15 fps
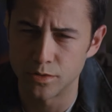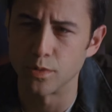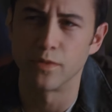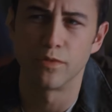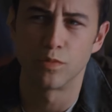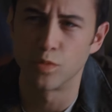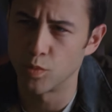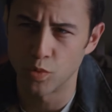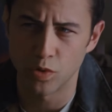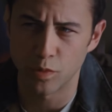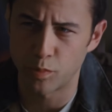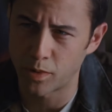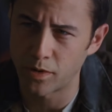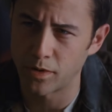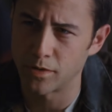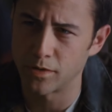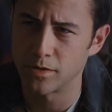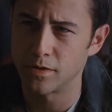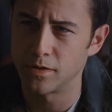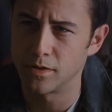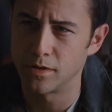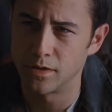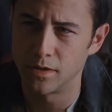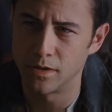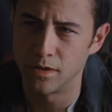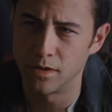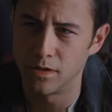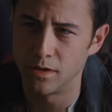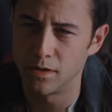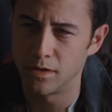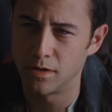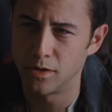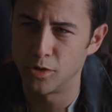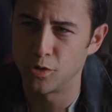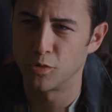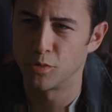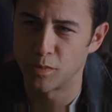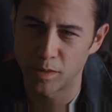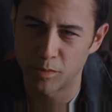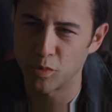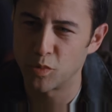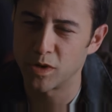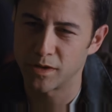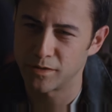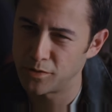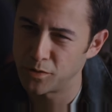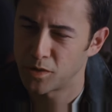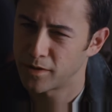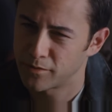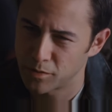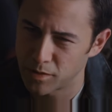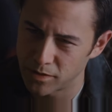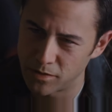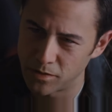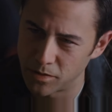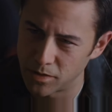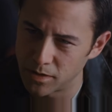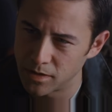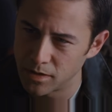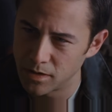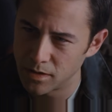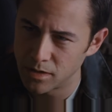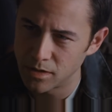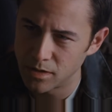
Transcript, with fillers: The result is an entertaining character study where two identical versions of the same person